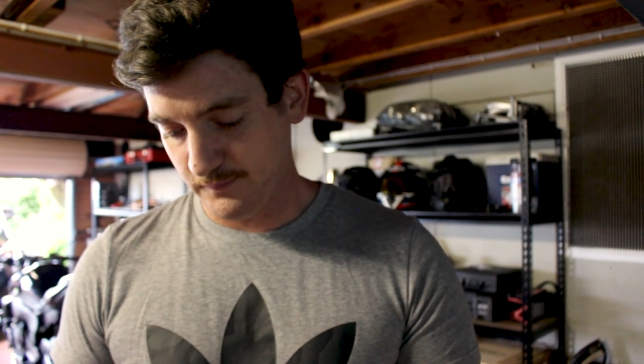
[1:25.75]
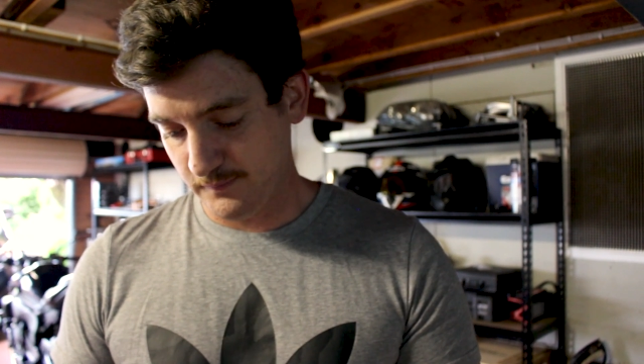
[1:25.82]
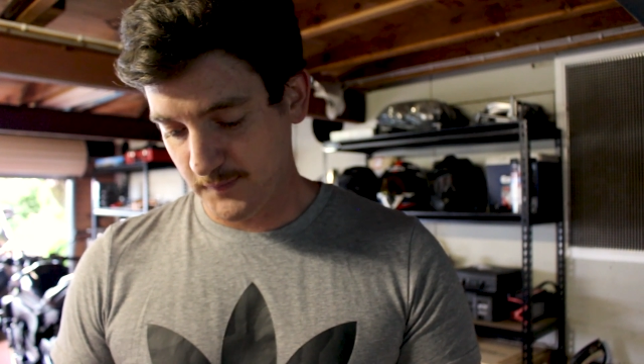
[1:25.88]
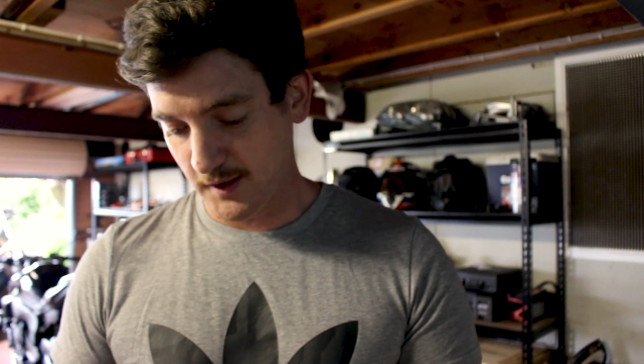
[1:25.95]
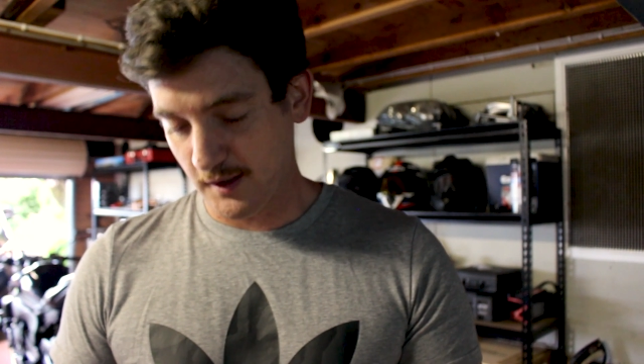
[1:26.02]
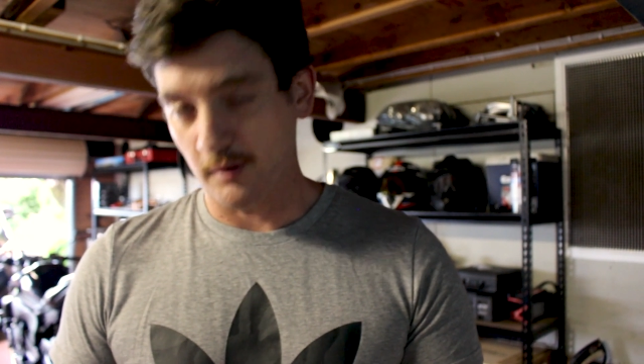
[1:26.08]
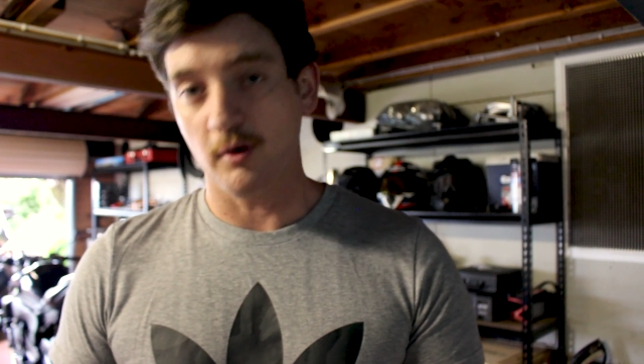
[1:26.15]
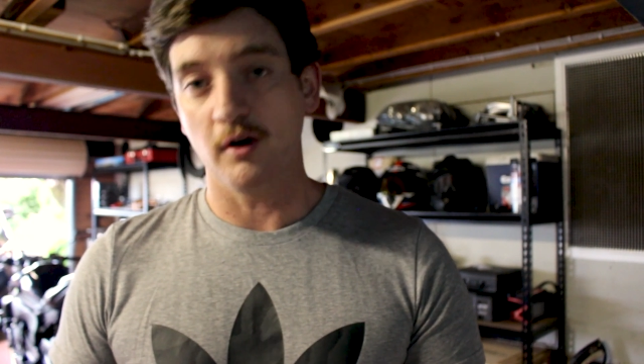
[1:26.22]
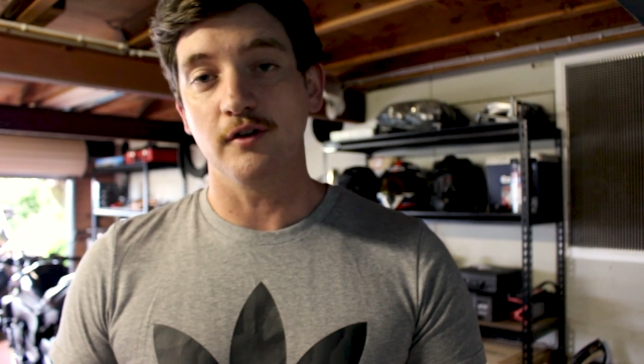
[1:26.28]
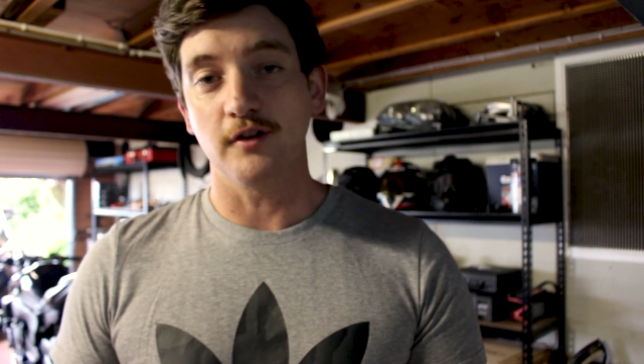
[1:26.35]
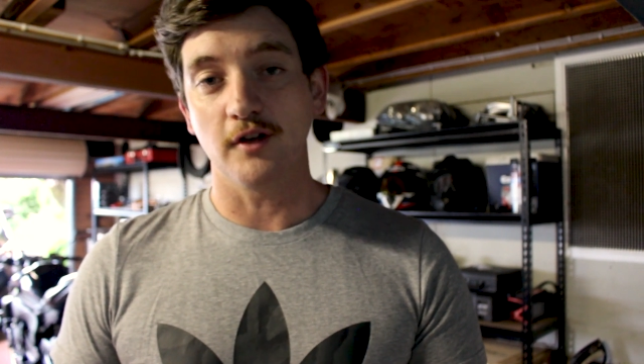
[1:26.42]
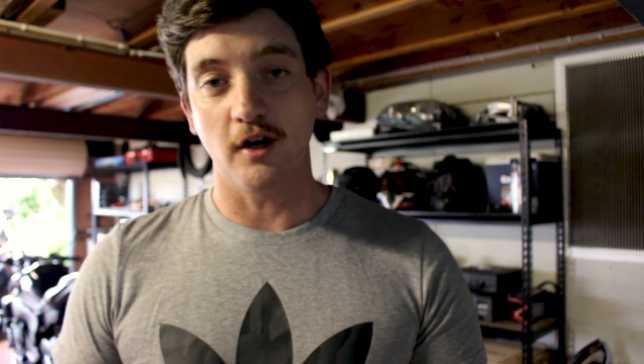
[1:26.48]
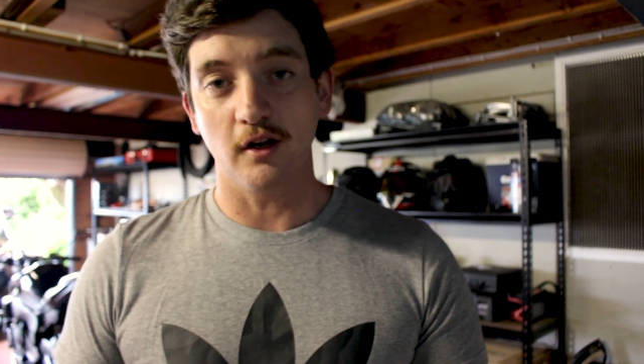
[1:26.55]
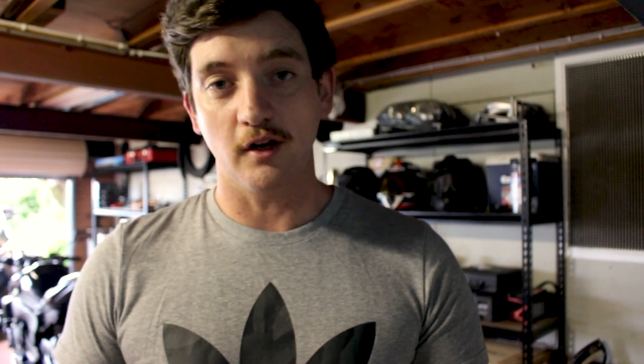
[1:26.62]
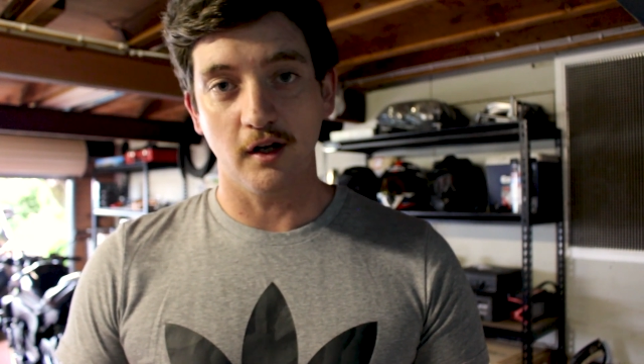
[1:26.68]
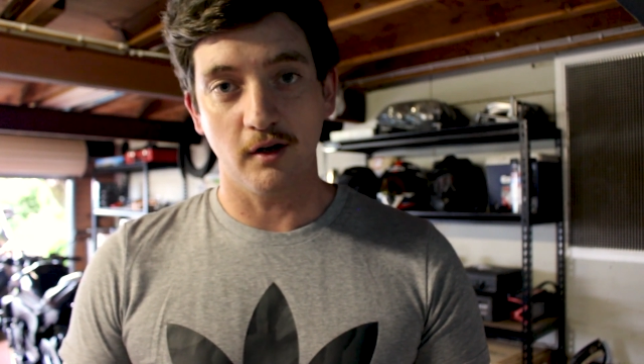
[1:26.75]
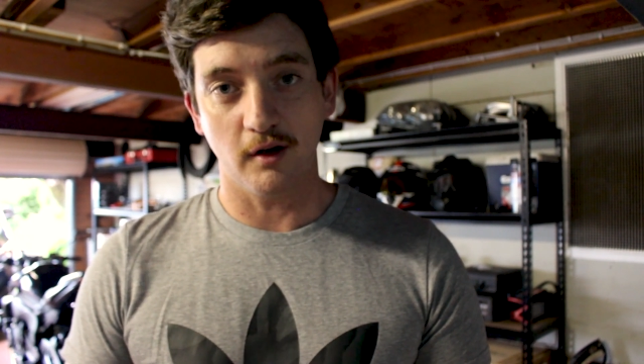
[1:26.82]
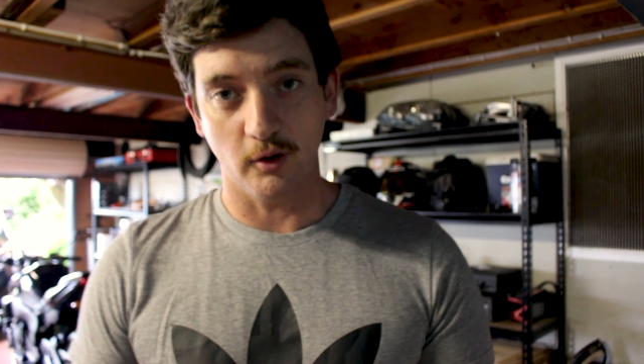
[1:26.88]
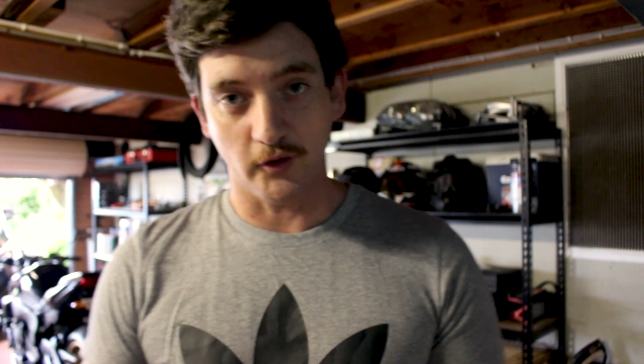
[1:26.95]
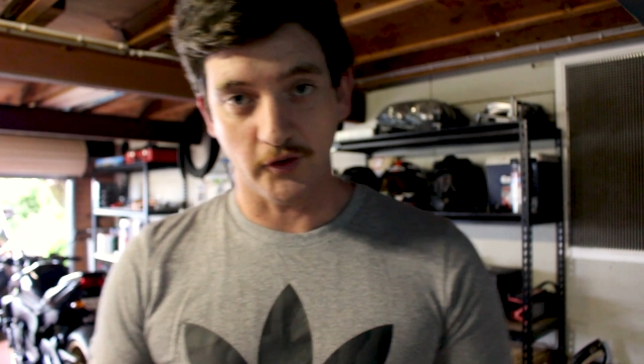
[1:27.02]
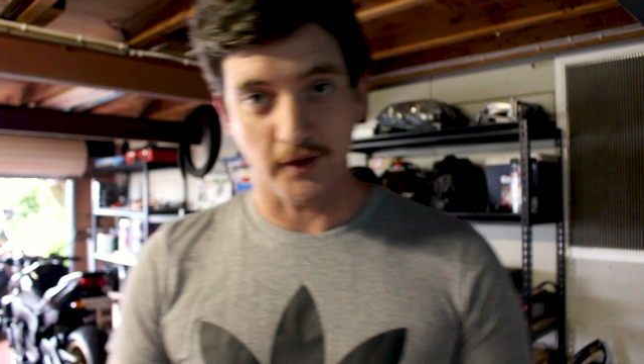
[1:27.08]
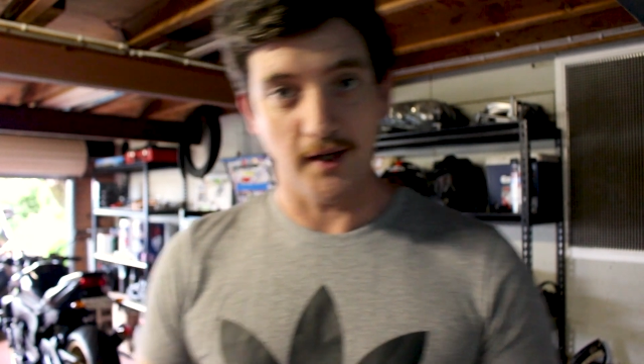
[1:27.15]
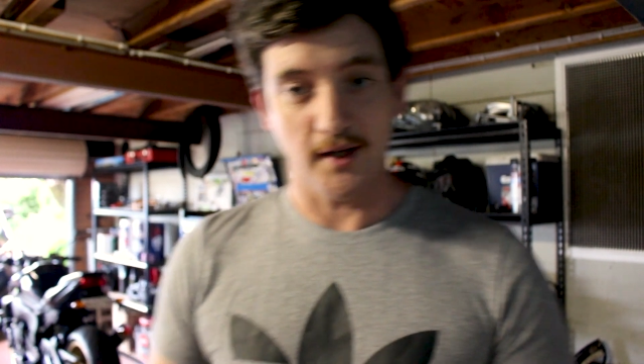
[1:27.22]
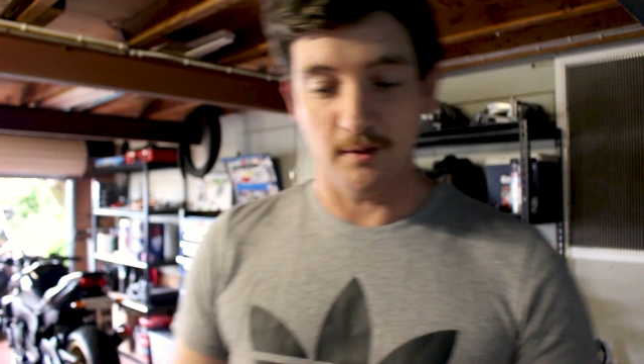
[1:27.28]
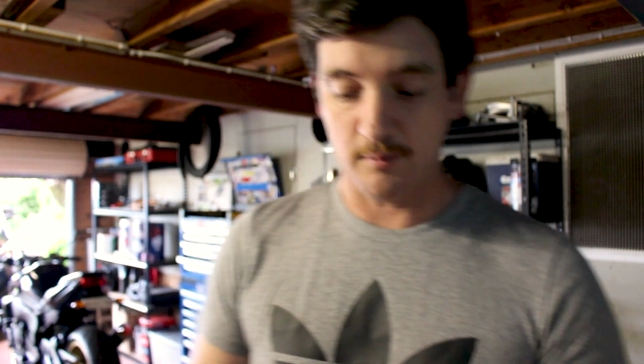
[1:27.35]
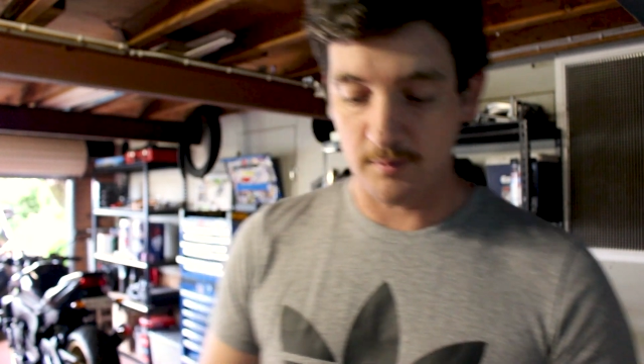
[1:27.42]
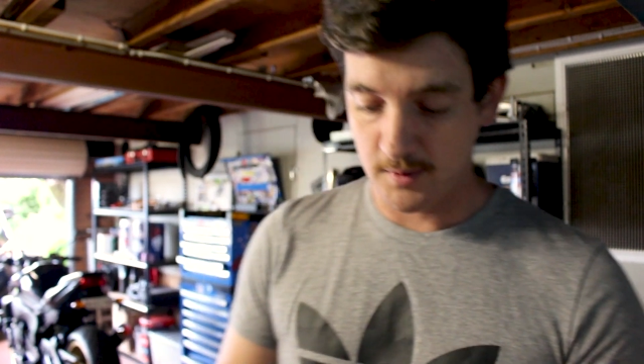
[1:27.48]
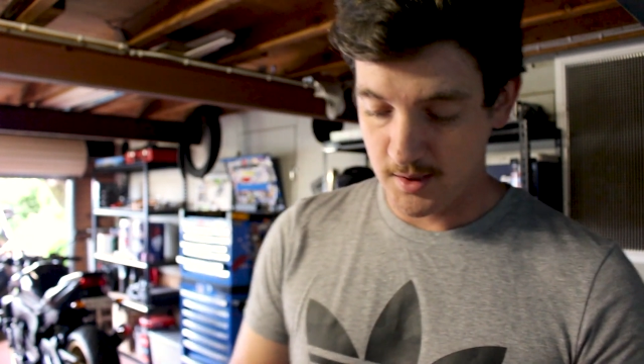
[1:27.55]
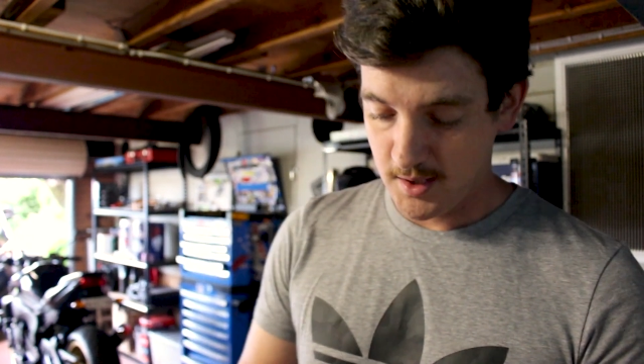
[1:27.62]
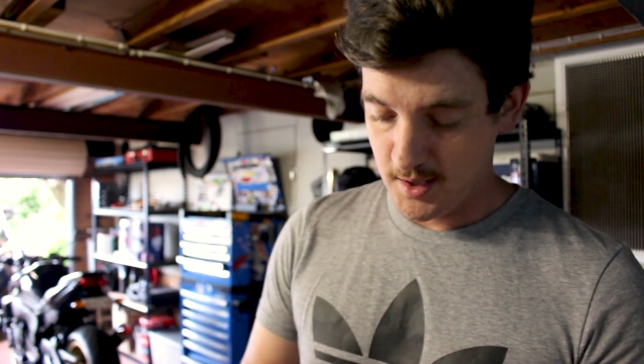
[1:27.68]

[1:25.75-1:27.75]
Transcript: you know what, YOLO, I'll just get them